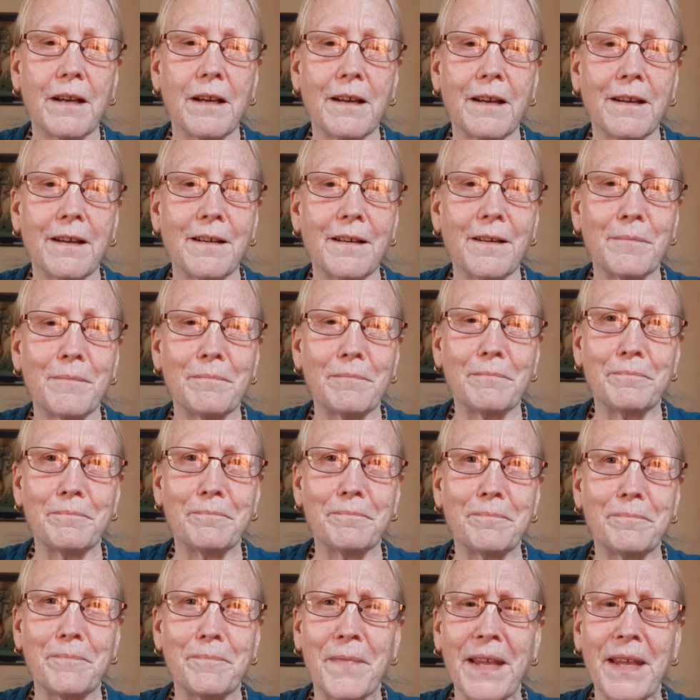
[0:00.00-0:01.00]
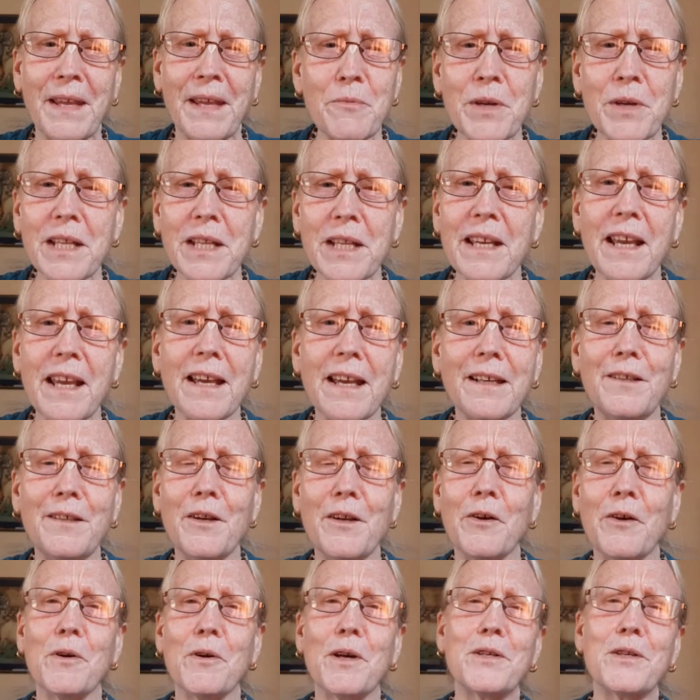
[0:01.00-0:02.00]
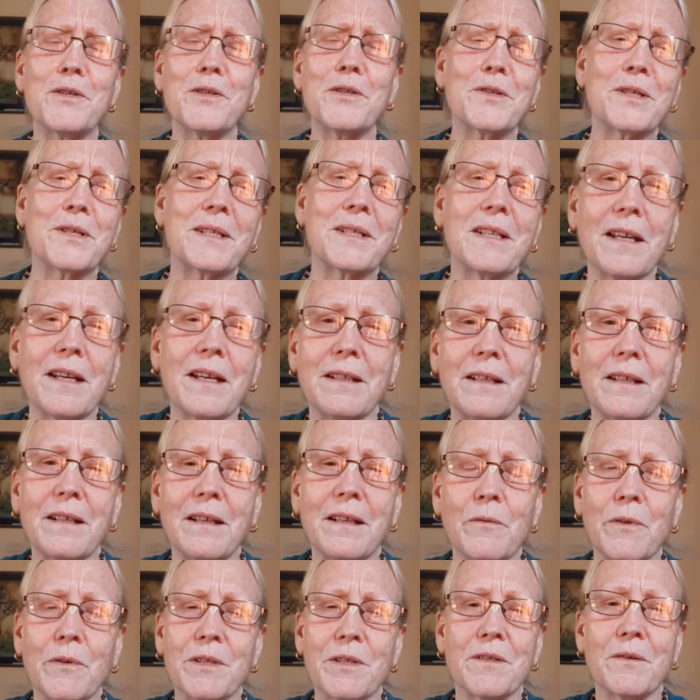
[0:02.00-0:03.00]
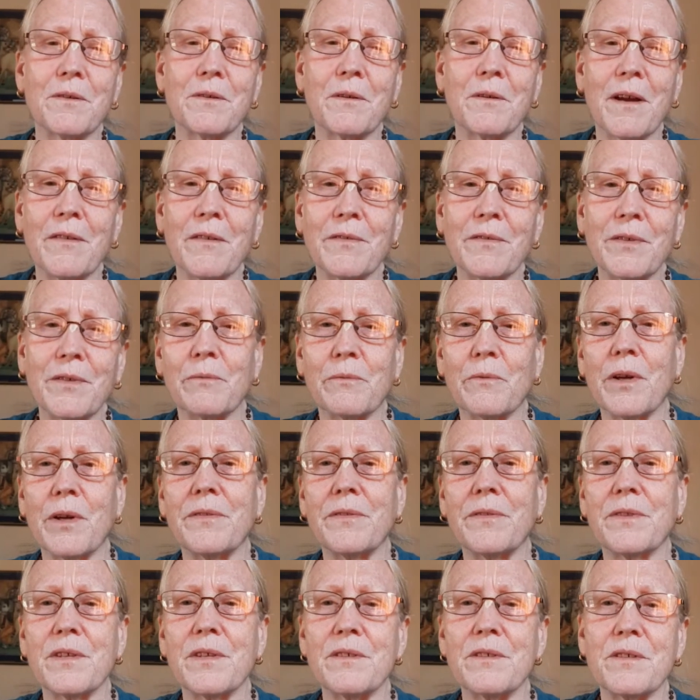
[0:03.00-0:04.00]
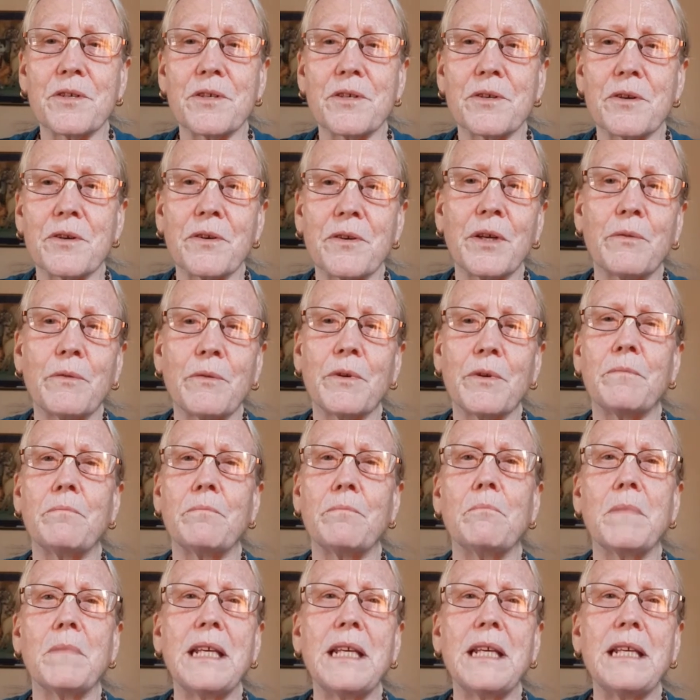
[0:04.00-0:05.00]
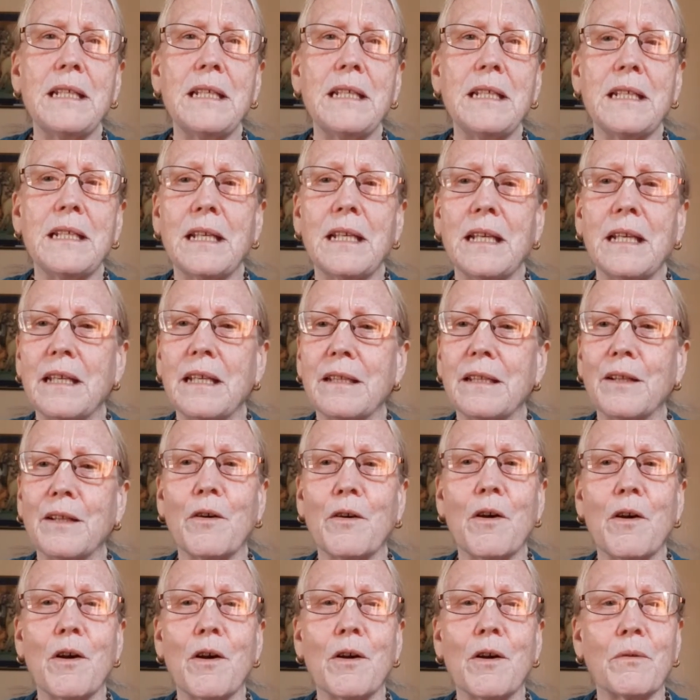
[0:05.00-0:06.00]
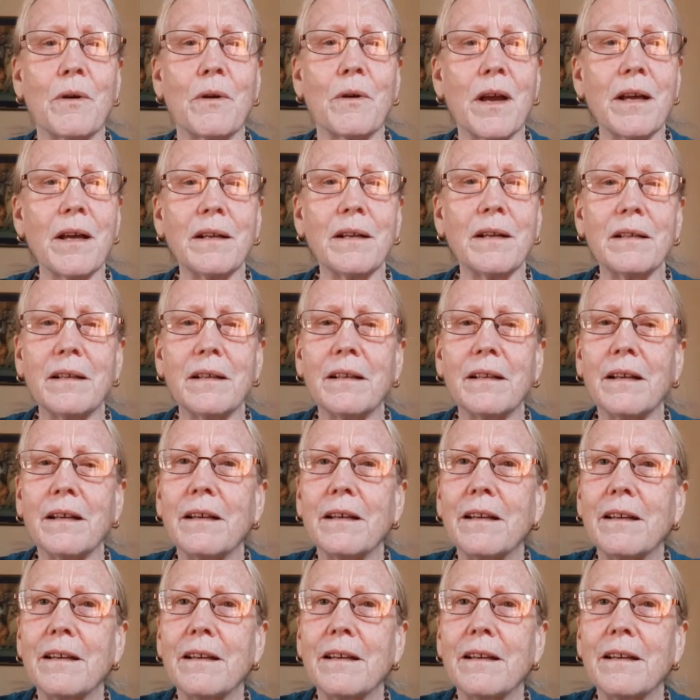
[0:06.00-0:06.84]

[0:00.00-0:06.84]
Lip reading: they really had no understanding whatsoever what this journey would mean in the long run.